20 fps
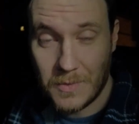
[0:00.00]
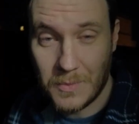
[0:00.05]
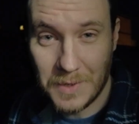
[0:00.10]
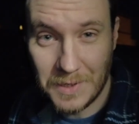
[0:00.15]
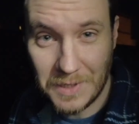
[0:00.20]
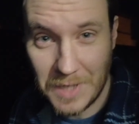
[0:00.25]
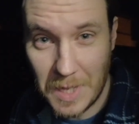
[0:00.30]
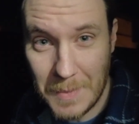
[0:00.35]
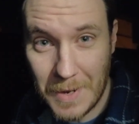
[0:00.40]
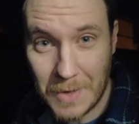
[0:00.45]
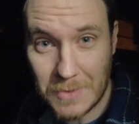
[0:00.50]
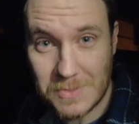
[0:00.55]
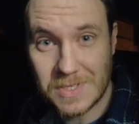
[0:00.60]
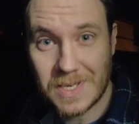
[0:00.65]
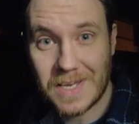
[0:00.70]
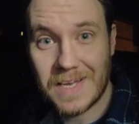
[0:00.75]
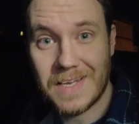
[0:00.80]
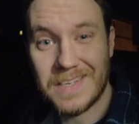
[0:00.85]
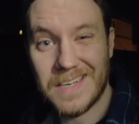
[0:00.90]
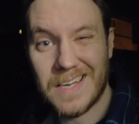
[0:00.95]
Well, I'm
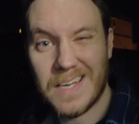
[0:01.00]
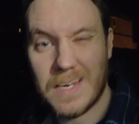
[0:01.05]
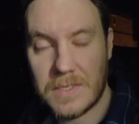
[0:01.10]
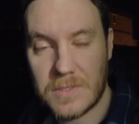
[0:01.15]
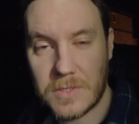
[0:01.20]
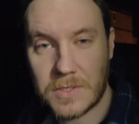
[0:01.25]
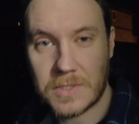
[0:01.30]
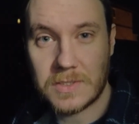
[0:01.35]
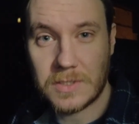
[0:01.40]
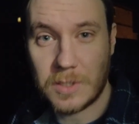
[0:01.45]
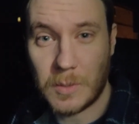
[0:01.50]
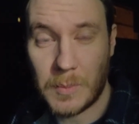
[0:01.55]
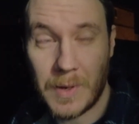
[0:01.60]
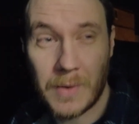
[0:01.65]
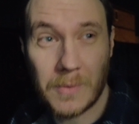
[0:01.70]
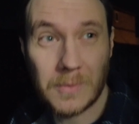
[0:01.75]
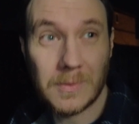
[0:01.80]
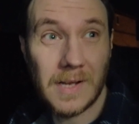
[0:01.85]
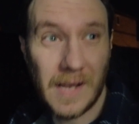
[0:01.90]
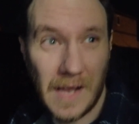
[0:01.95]
outside, and it took until
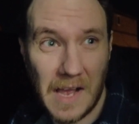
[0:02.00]
about